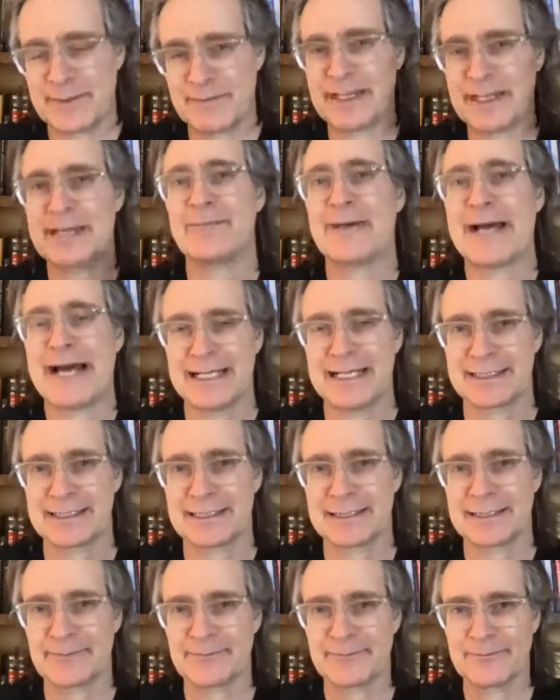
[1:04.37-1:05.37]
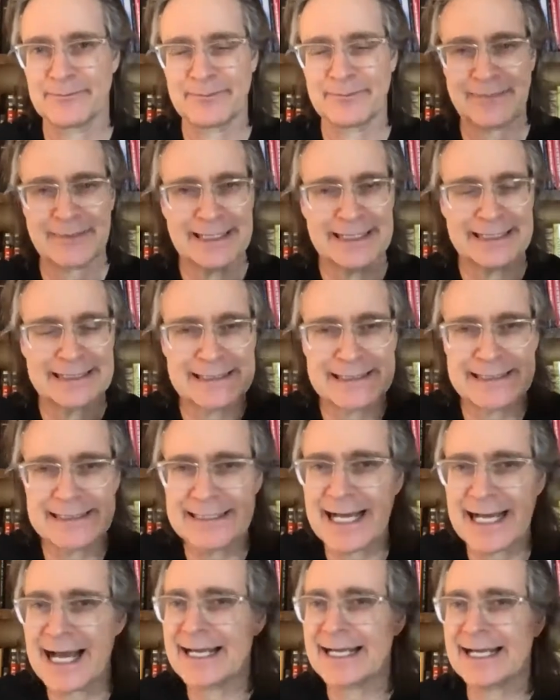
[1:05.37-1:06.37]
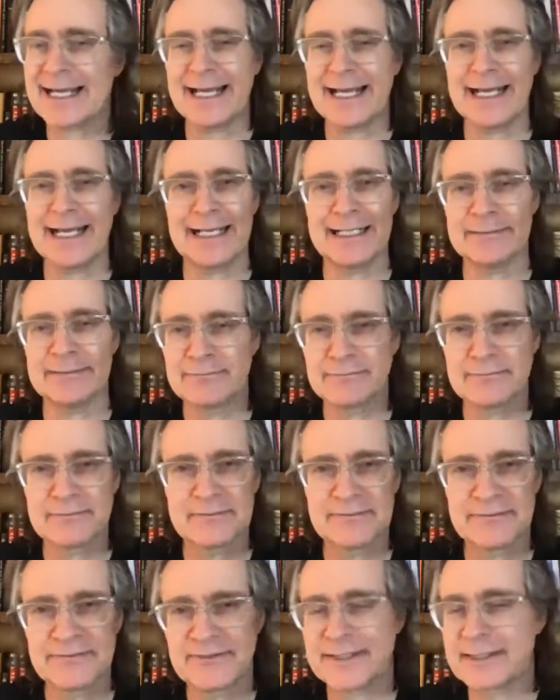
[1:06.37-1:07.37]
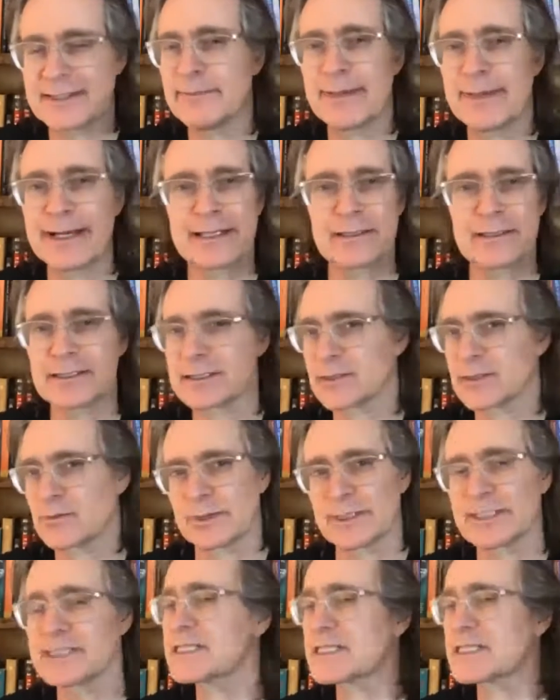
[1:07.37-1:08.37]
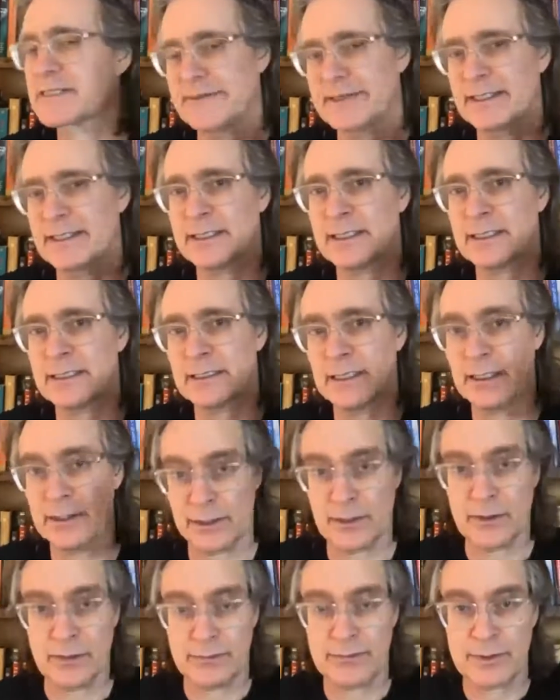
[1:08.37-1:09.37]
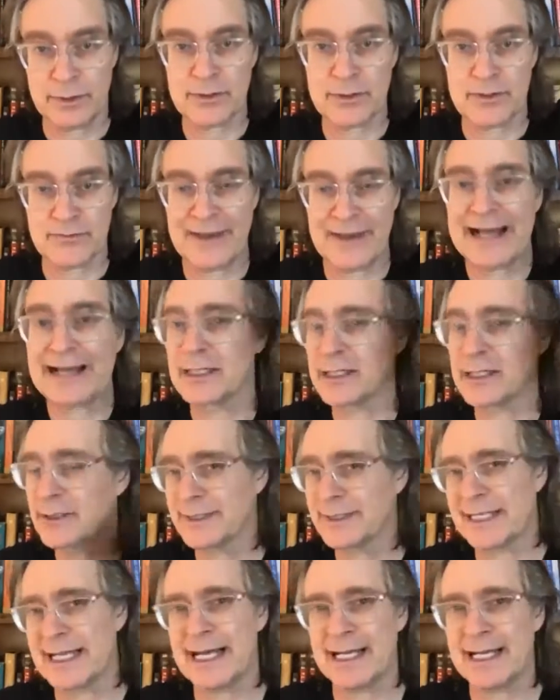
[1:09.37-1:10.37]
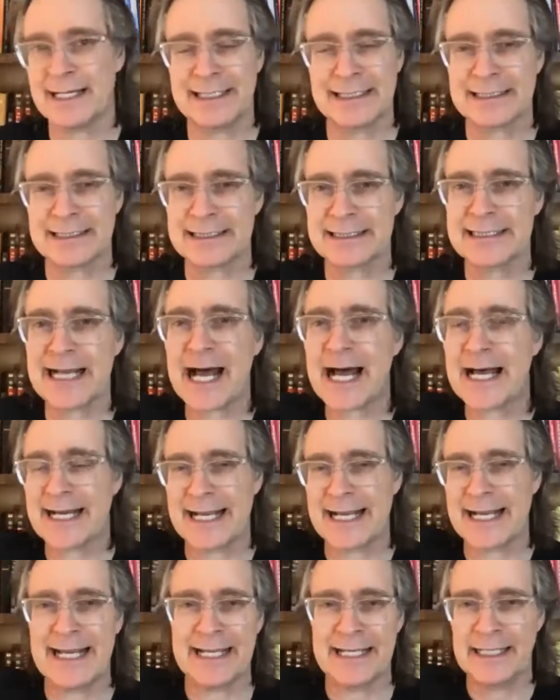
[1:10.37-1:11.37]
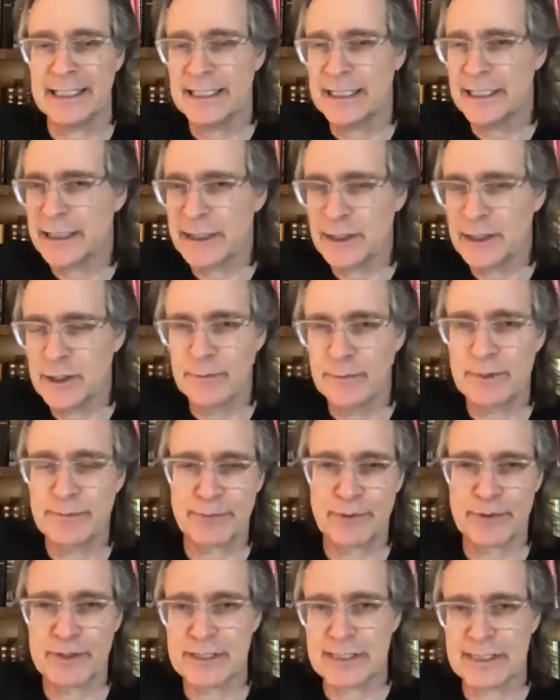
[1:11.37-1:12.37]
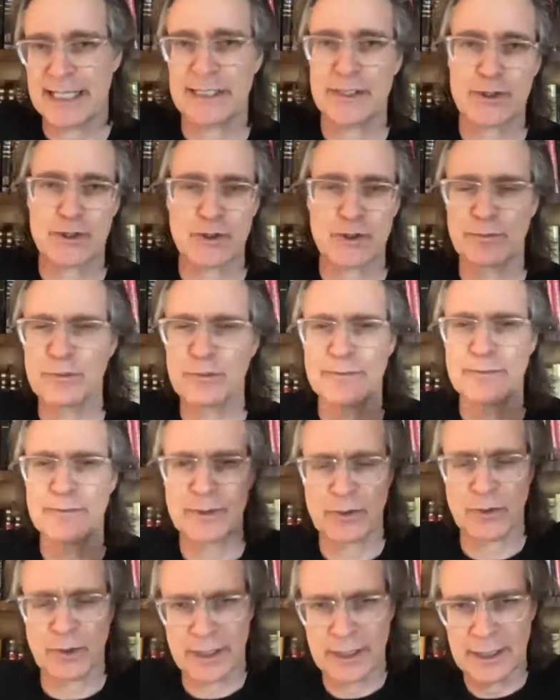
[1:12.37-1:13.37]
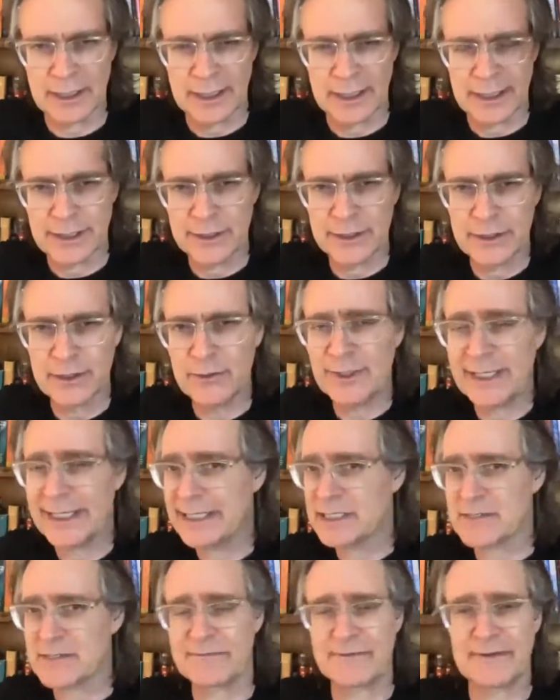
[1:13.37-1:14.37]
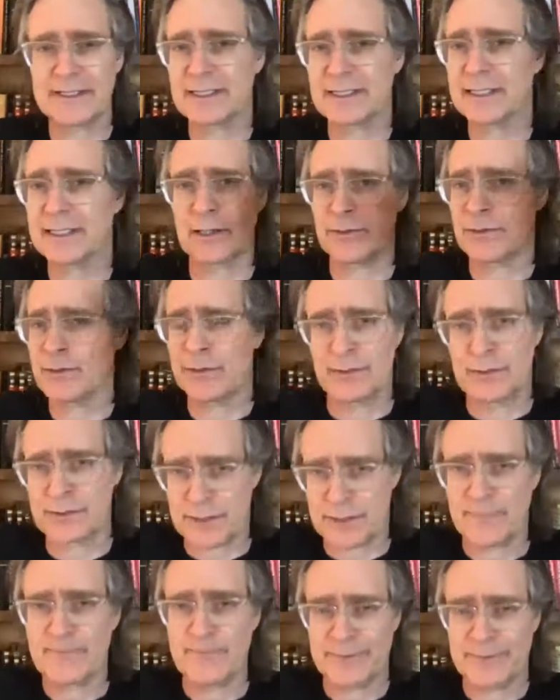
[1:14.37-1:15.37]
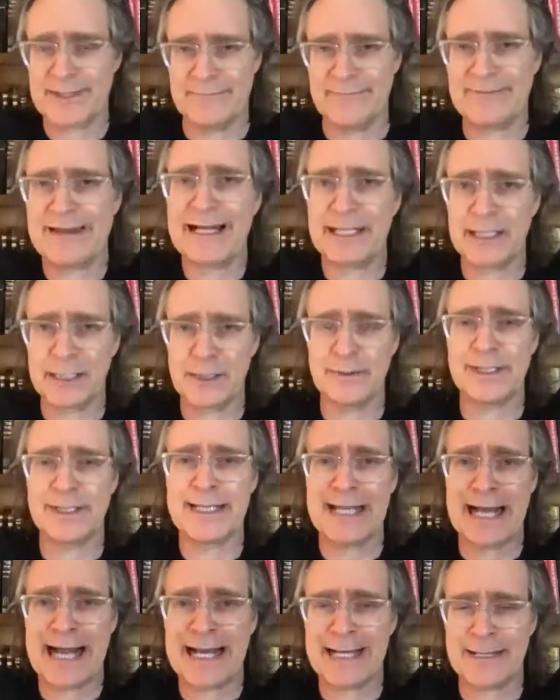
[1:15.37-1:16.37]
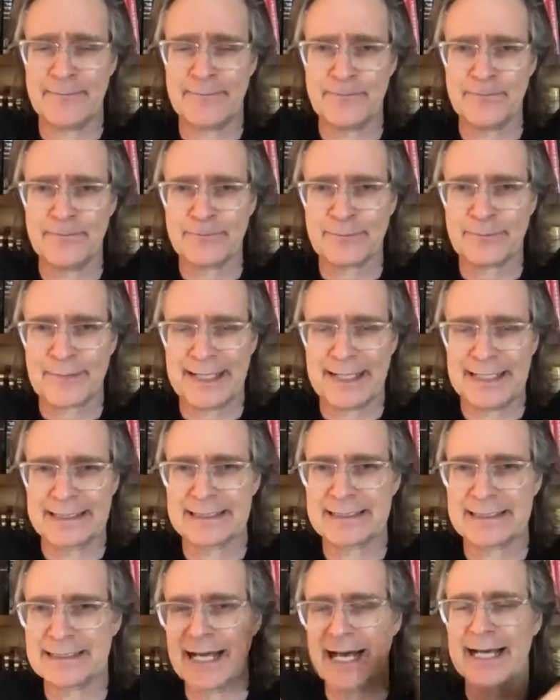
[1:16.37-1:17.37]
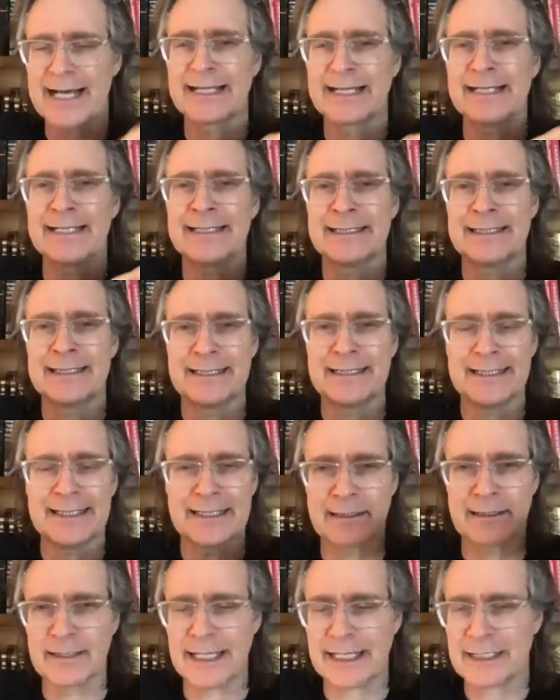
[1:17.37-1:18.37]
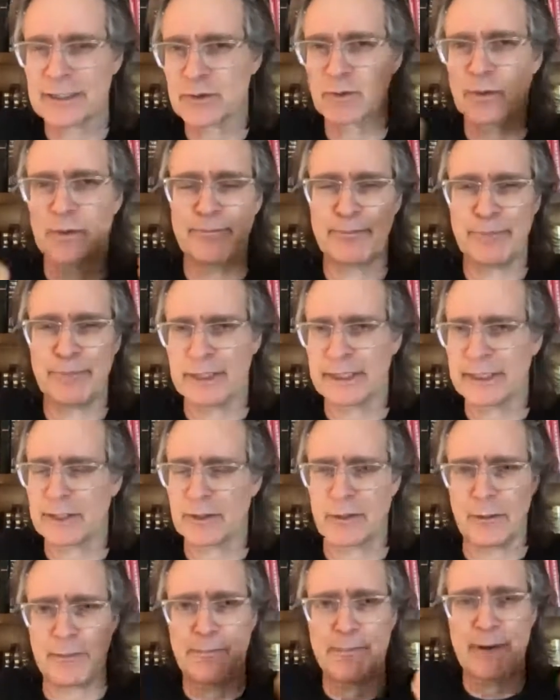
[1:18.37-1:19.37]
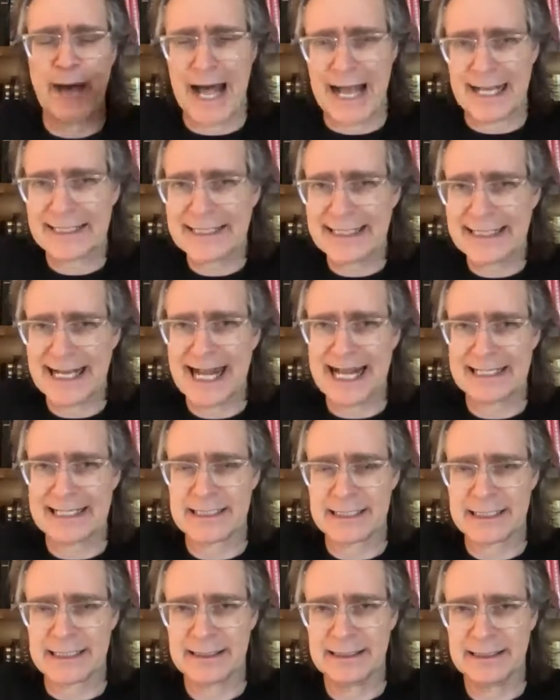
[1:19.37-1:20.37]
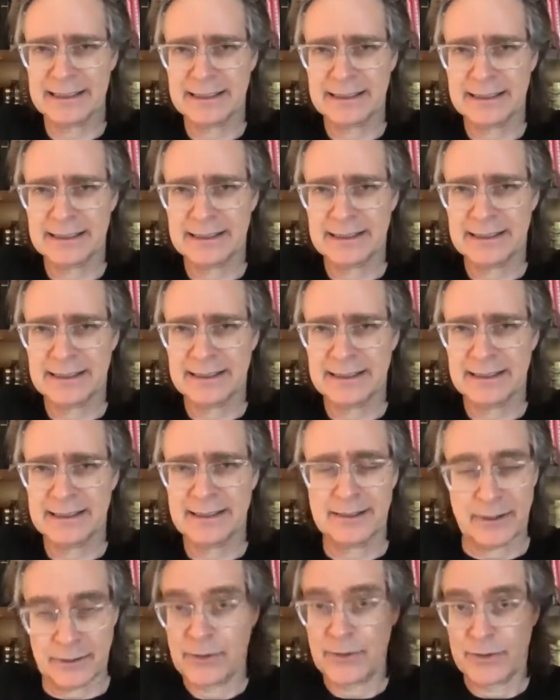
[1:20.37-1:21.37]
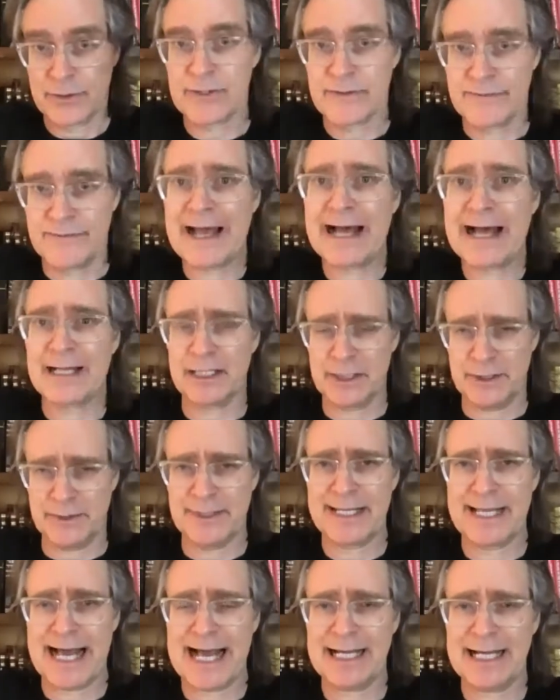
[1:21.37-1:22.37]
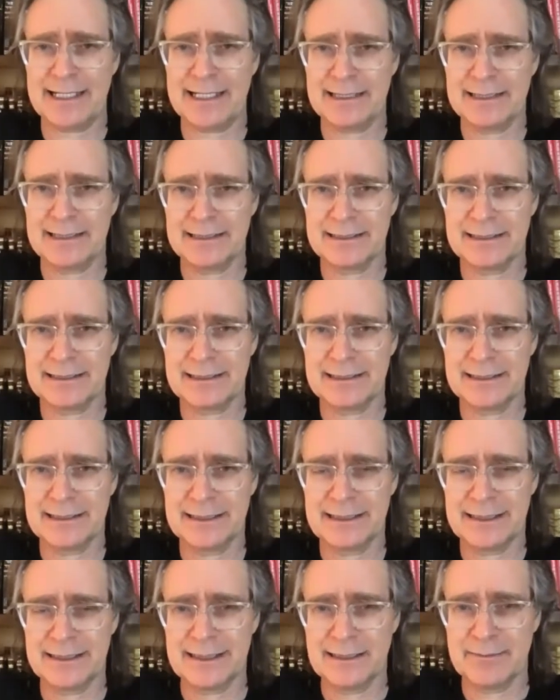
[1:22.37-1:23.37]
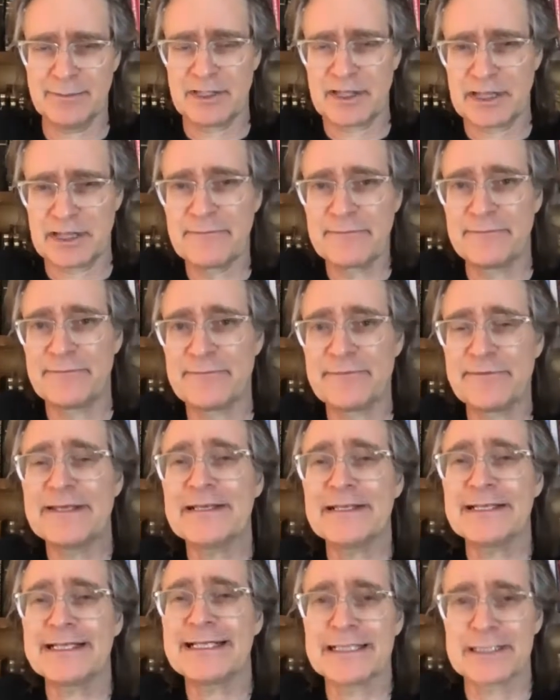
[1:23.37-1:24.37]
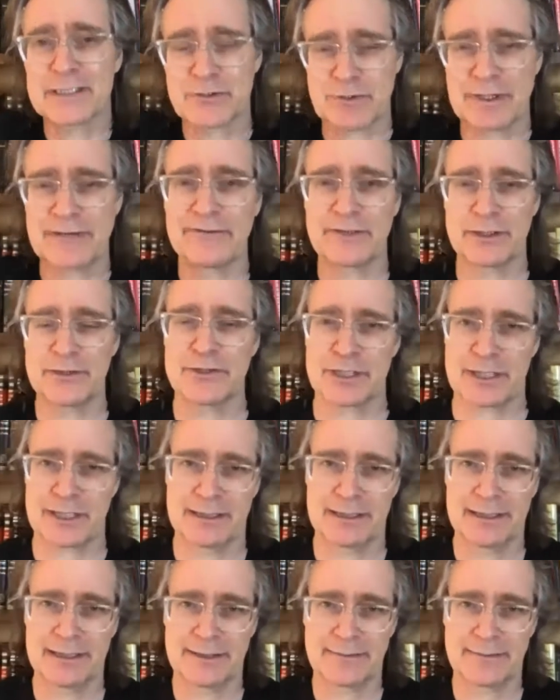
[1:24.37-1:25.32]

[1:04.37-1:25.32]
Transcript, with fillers: Many Paths? It's not a fundamentalist religious feeling, although there's value in that, and it's not a human potential movement or new age feeling, although there's value in that, and it's not an intellectual political podcast, although there's value in that, but the feeling is revolution.